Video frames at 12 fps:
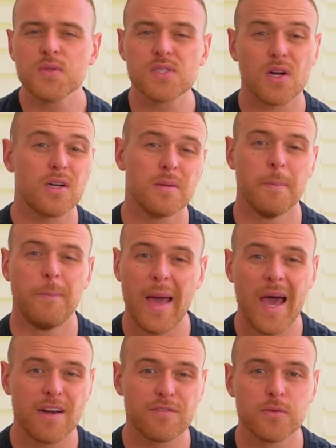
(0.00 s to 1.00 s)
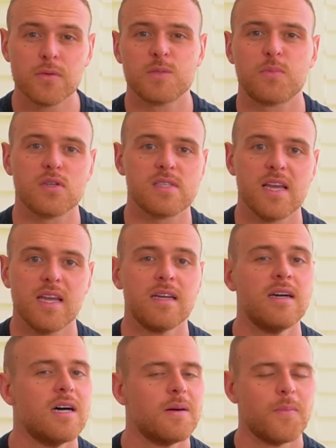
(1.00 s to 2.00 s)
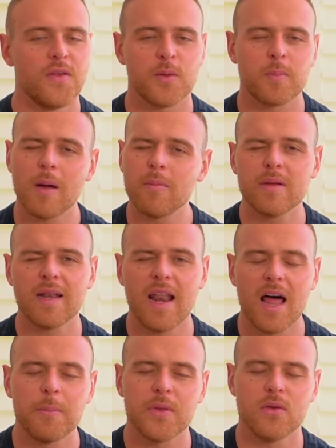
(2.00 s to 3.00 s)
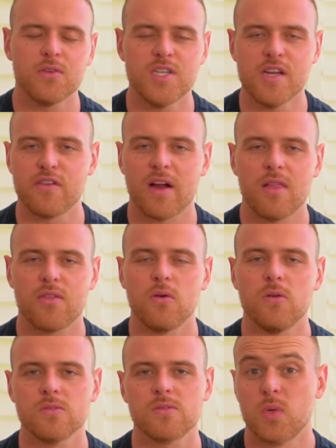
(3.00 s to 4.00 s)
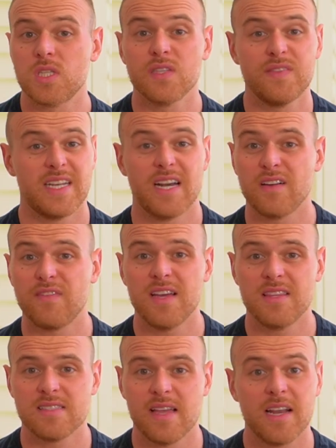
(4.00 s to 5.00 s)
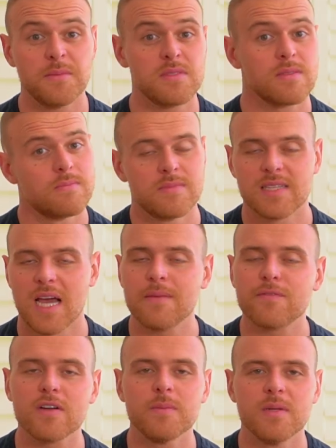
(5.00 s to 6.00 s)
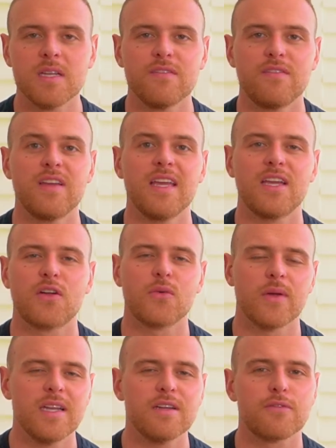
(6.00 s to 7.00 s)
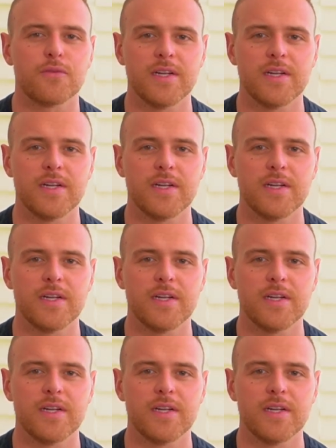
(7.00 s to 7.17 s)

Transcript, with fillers: foods aren't bad foods per se, but they're probably not helping you achieve your health goals. Once you've identified these items, time for a bit of a creative